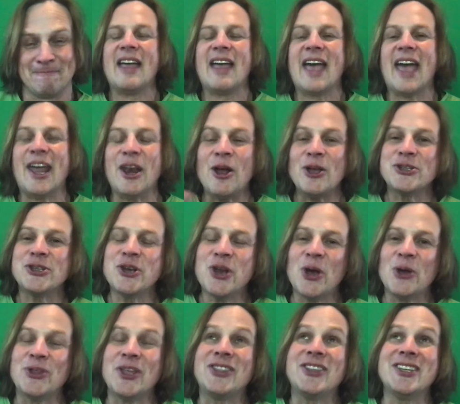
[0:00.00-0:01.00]
And also
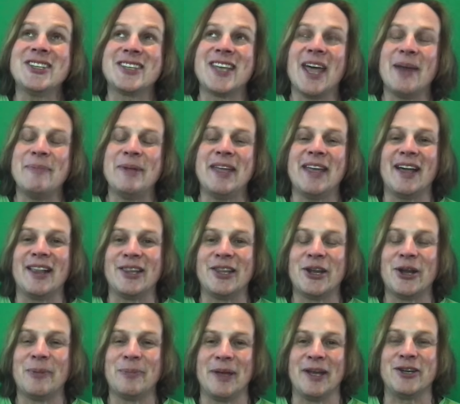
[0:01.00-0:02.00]
note that these can be a
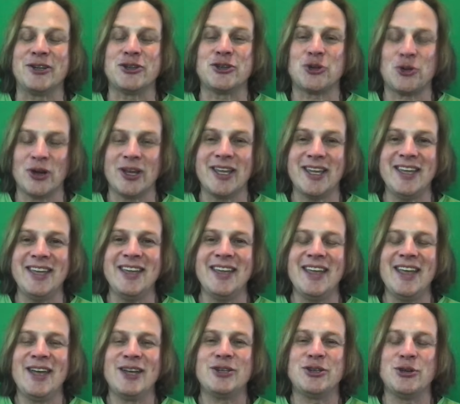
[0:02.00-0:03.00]
little bit tricky
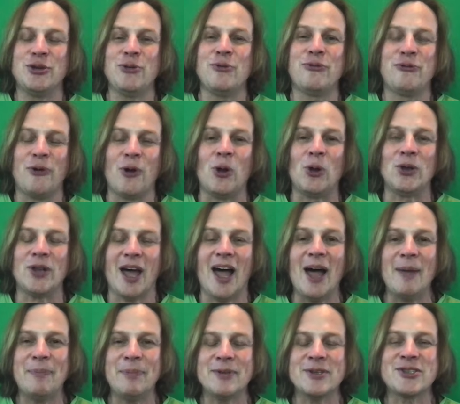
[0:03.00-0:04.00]
to fold
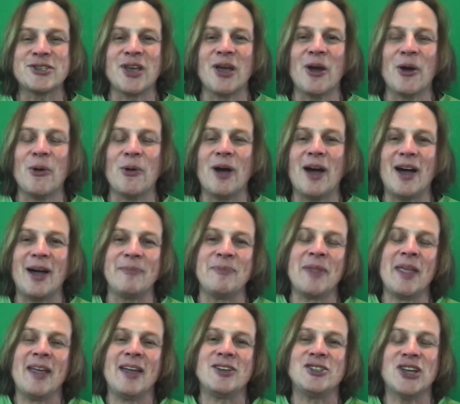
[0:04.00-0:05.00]
up. So uh,
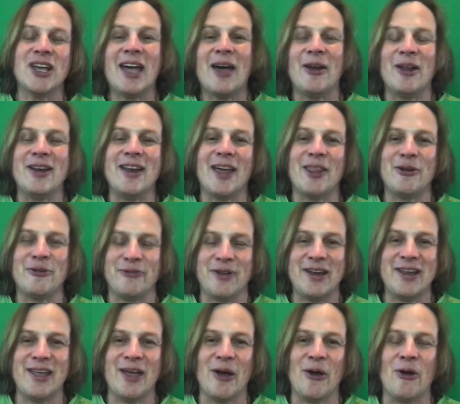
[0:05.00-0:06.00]
check out another
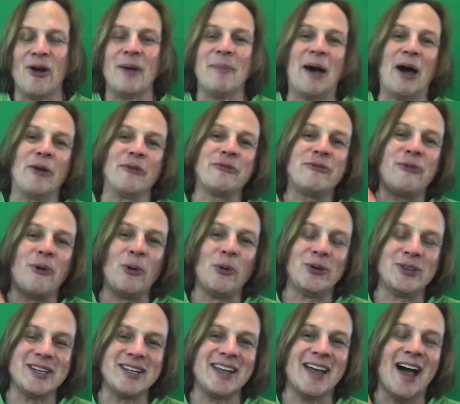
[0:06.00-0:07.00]
video about
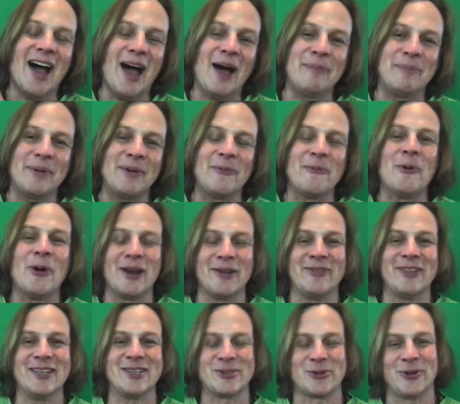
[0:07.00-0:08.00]
folding up one of
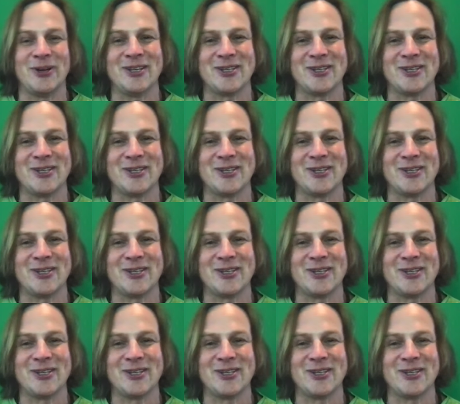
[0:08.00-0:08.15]
these green